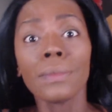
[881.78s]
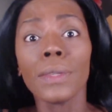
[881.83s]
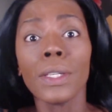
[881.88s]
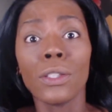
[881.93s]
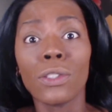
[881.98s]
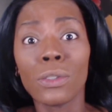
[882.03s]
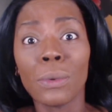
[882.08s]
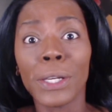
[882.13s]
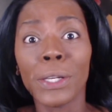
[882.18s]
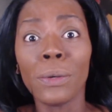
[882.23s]

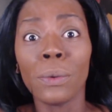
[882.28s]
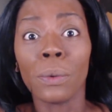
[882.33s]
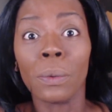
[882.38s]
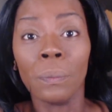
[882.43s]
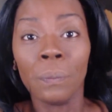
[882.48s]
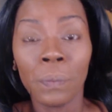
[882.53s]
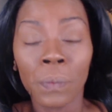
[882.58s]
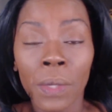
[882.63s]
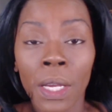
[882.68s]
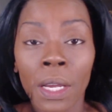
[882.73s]
So I do.
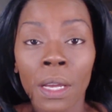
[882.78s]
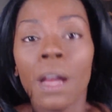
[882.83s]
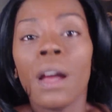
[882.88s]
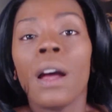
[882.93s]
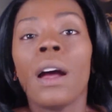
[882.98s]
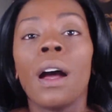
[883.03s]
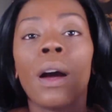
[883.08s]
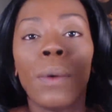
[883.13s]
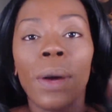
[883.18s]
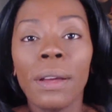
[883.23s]

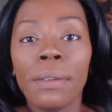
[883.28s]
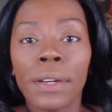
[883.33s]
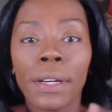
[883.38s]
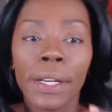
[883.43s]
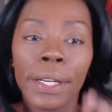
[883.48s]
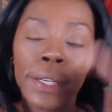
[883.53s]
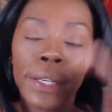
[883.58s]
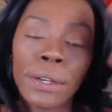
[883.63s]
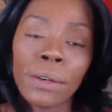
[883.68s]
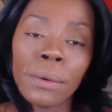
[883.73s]
However,
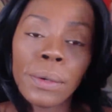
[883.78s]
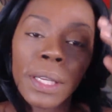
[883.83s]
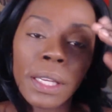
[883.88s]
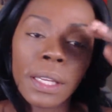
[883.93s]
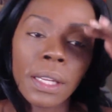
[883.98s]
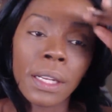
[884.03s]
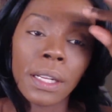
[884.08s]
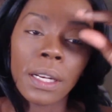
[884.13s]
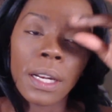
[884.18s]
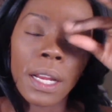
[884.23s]
I go
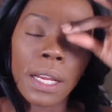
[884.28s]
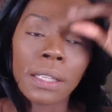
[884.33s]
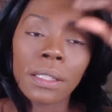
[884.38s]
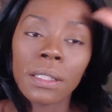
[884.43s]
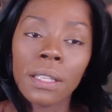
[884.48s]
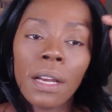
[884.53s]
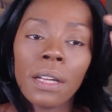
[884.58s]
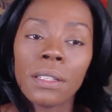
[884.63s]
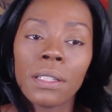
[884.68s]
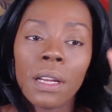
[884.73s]
in and I
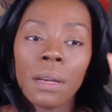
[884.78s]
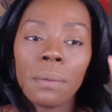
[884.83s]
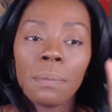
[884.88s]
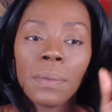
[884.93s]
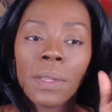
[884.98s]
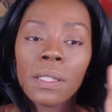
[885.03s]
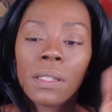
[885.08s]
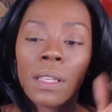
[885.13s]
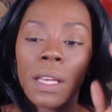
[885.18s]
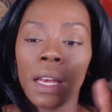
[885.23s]
touch up
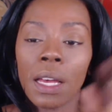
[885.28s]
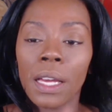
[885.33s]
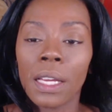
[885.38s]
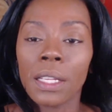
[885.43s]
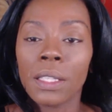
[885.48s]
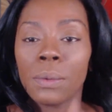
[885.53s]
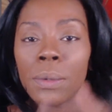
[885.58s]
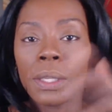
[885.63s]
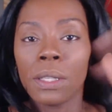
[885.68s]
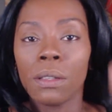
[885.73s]
the
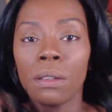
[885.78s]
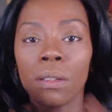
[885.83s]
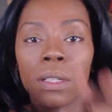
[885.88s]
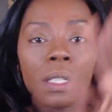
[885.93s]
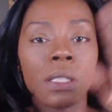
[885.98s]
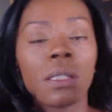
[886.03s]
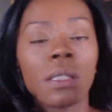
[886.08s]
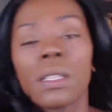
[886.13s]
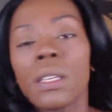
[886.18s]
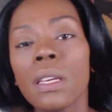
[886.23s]
sides with
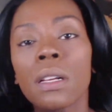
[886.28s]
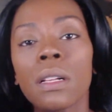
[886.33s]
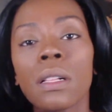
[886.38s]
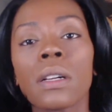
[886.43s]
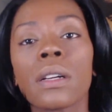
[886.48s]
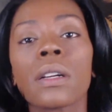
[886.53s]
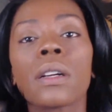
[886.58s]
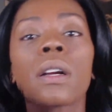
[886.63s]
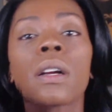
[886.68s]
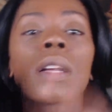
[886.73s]

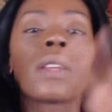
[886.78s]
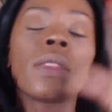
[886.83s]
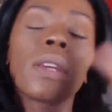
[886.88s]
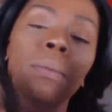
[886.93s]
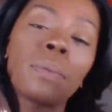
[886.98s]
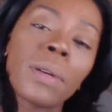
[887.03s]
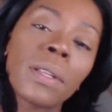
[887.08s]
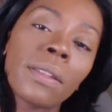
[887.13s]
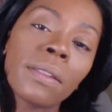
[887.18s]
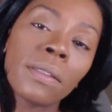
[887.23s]
concealer and
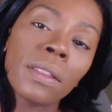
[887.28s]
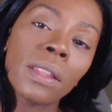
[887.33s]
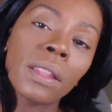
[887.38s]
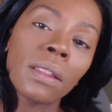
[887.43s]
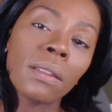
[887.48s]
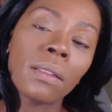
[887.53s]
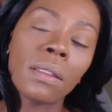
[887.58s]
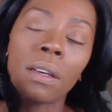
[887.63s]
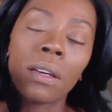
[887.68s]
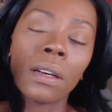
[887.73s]
then put
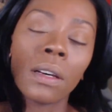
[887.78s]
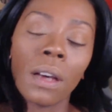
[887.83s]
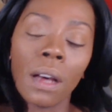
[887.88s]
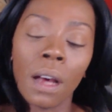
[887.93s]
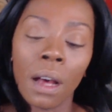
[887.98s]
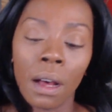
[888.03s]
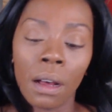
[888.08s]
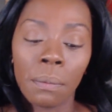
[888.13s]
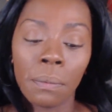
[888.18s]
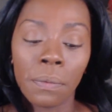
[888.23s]
the
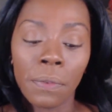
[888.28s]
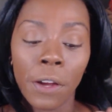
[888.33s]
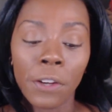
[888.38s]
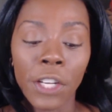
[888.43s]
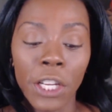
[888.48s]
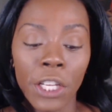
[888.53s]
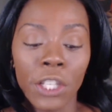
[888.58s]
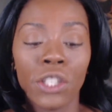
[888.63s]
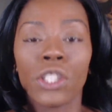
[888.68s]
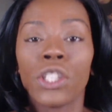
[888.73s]

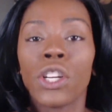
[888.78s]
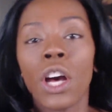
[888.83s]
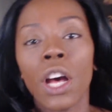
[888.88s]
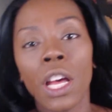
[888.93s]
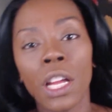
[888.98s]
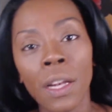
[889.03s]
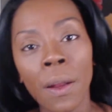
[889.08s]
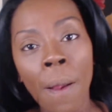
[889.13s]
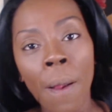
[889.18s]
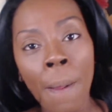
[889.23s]
foundation
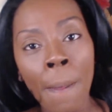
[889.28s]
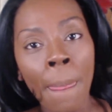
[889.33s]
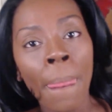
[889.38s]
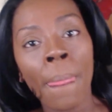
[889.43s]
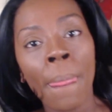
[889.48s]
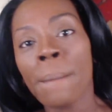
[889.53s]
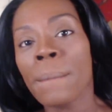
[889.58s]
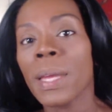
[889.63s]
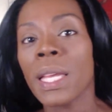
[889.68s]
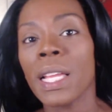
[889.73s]
on,
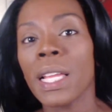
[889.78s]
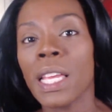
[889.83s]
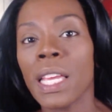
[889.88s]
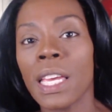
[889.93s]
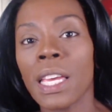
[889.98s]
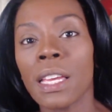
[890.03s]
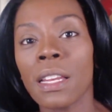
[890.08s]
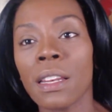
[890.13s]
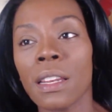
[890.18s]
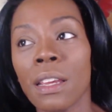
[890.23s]

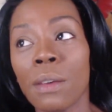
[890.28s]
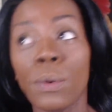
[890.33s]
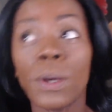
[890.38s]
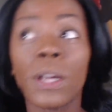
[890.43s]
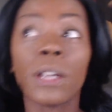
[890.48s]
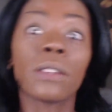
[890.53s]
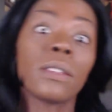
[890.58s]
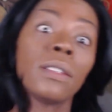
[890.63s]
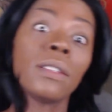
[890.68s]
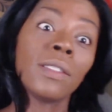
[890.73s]
and it
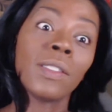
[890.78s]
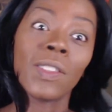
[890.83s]
works.